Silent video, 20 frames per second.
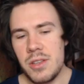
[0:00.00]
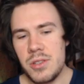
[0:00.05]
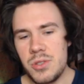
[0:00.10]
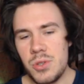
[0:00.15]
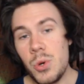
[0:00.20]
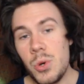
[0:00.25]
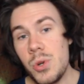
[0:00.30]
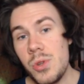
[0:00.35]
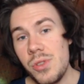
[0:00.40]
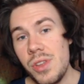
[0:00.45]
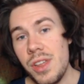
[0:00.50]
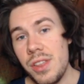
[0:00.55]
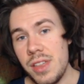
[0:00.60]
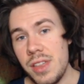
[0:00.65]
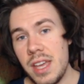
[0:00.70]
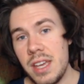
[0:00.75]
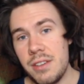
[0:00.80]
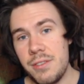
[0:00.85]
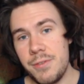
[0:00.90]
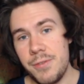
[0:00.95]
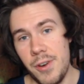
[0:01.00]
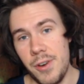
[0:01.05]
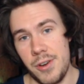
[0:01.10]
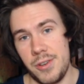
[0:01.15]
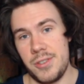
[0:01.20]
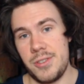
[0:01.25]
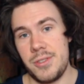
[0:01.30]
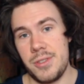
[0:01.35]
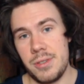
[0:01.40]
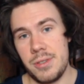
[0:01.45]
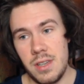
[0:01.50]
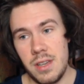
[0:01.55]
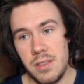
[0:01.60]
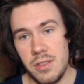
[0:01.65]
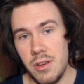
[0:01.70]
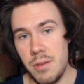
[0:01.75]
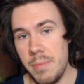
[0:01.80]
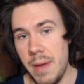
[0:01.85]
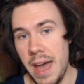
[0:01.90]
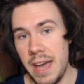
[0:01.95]
So who do they thank first?
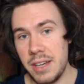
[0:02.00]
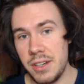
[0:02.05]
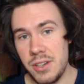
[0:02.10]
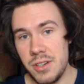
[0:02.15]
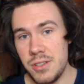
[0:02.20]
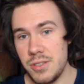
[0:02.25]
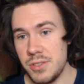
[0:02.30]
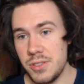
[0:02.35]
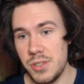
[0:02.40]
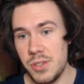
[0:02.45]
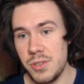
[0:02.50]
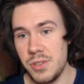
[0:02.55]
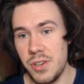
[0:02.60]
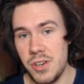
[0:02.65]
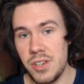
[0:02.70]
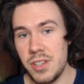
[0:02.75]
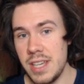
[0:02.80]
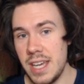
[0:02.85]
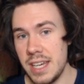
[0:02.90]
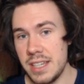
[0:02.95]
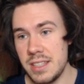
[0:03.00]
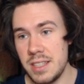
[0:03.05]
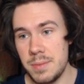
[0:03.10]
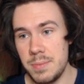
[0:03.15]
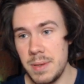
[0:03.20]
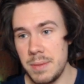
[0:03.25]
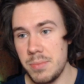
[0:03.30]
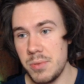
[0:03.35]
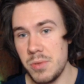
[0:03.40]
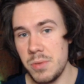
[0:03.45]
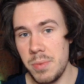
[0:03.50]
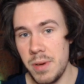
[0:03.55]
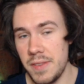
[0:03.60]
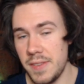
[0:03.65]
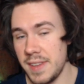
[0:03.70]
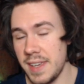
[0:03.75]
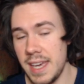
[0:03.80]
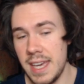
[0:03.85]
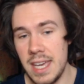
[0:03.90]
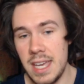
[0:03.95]
Their backers, their early access people who
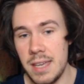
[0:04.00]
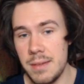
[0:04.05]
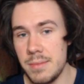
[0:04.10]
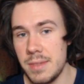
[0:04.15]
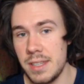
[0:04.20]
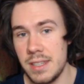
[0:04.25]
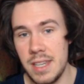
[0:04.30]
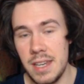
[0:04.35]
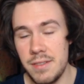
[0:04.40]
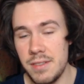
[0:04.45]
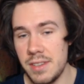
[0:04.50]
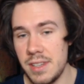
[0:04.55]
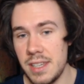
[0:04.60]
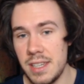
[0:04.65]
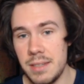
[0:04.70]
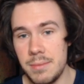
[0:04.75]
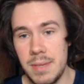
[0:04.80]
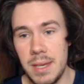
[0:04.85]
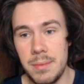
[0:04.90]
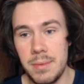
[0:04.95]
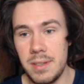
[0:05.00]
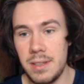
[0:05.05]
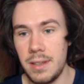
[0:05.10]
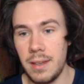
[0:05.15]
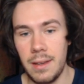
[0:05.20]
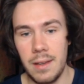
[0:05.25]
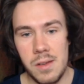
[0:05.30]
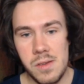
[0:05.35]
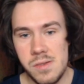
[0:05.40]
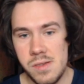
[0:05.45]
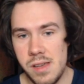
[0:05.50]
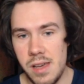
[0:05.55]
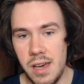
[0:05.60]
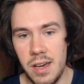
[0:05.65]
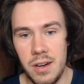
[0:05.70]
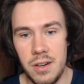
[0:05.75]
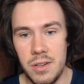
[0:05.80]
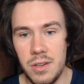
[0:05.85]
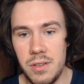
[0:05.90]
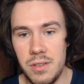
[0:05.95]
bought the game and everything. Maybe,
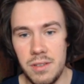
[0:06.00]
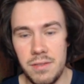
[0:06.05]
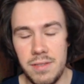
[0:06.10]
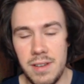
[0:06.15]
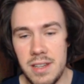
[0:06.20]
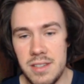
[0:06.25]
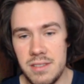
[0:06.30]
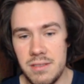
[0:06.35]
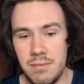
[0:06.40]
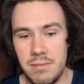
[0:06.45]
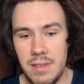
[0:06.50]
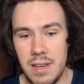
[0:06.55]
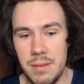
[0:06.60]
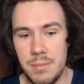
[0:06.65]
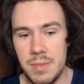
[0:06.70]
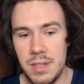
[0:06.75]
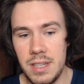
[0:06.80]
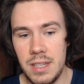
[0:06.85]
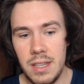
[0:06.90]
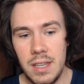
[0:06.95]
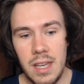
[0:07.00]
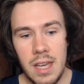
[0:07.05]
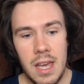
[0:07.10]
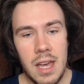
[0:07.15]
I don't know, their friends and family.